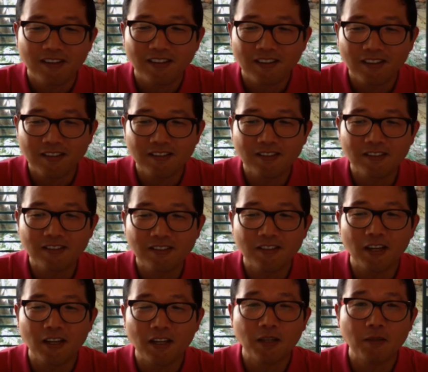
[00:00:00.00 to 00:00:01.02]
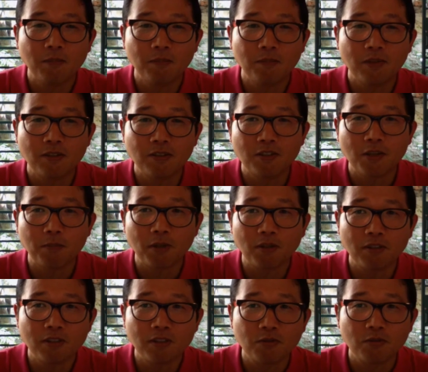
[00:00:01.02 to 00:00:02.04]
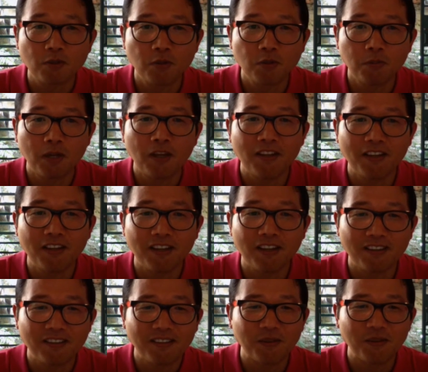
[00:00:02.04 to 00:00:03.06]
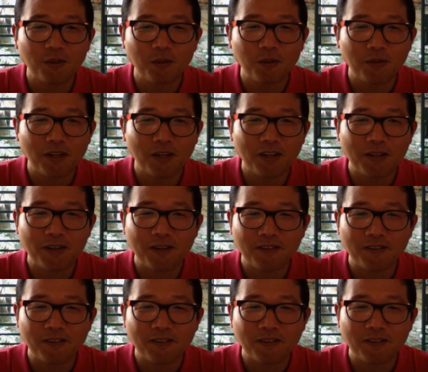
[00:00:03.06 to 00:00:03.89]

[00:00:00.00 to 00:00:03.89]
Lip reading: And I am a Japanese from Bahia. You know Bahia?